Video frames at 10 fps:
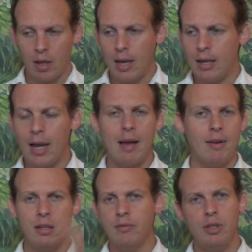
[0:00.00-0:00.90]
And I have
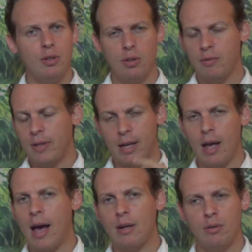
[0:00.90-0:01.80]
other videos of like
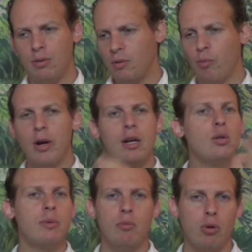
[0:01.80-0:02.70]
how to where
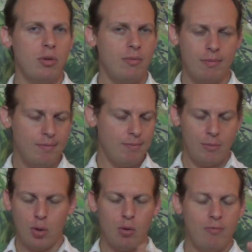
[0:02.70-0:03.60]
to promote,
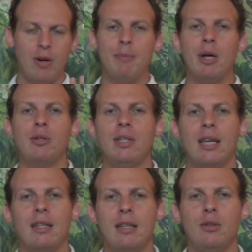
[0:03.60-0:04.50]
so I'm not going to
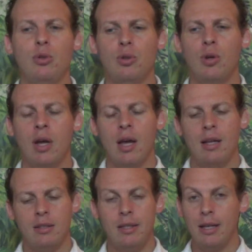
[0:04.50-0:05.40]
get into
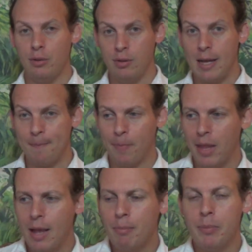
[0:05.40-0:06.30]
details on that.
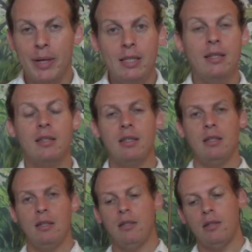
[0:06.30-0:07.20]
But
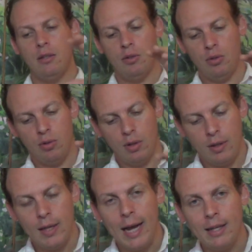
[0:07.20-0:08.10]
basically
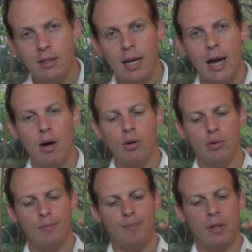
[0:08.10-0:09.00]
that's
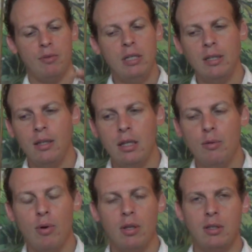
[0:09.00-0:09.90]
how, the reason that
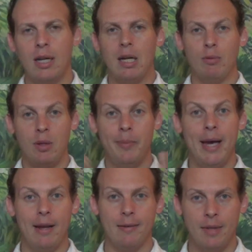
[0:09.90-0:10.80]
you want to start out with a
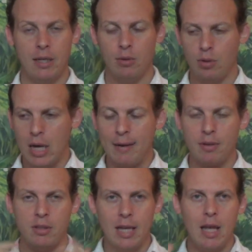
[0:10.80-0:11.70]
bang, like, so you have
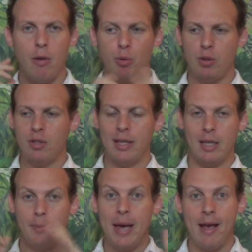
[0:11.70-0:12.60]
this day which is like
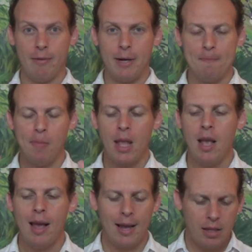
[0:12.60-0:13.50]
the bang, right?
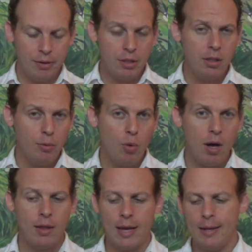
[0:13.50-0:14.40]
And the reason you
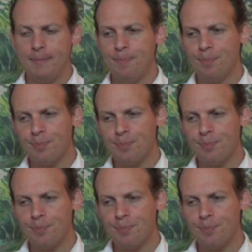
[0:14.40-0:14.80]
want that,